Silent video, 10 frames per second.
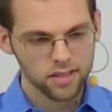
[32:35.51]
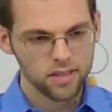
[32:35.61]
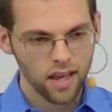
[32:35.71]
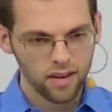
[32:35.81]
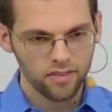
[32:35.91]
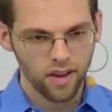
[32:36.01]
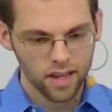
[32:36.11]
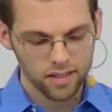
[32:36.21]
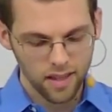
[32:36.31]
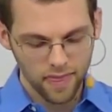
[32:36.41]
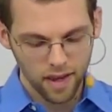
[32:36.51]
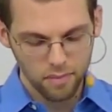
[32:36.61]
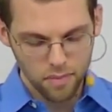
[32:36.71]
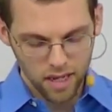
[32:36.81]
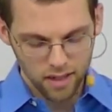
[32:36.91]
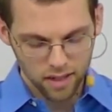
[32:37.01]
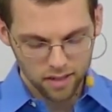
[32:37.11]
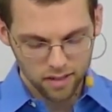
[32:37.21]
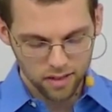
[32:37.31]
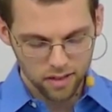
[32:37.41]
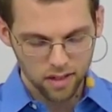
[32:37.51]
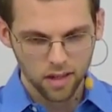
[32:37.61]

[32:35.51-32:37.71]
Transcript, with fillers: steadfast in thy meekness